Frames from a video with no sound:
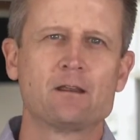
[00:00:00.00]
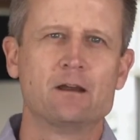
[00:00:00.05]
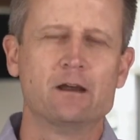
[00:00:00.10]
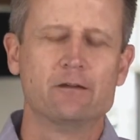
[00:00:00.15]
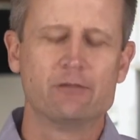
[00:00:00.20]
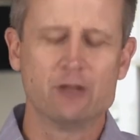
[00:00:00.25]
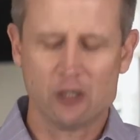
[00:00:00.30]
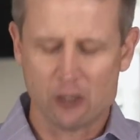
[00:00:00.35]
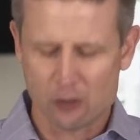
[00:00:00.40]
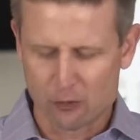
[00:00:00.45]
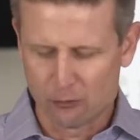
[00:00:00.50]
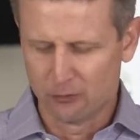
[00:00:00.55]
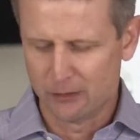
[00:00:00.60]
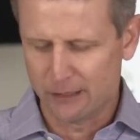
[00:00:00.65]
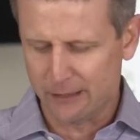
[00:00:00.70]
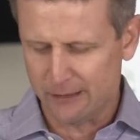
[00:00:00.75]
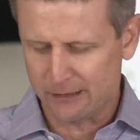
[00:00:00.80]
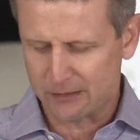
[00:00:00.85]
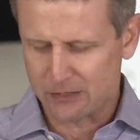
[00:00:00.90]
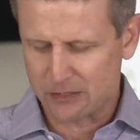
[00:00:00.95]
of the
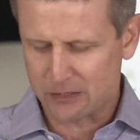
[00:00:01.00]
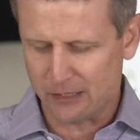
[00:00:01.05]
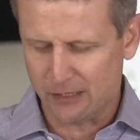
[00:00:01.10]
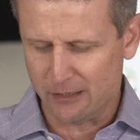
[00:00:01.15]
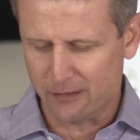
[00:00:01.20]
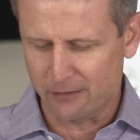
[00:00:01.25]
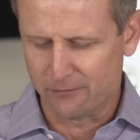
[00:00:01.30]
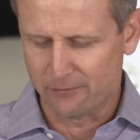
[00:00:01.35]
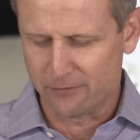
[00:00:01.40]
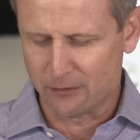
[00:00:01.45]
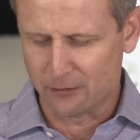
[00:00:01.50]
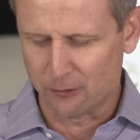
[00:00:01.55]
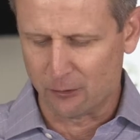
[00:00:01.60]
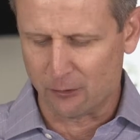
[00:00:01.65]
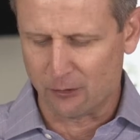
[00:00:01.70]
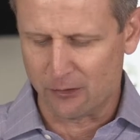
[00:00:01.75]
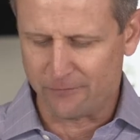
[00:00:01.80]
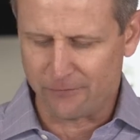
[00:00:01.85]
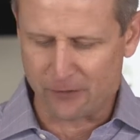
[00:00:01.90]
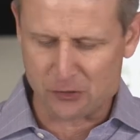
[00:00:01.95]
holiness of the Lord.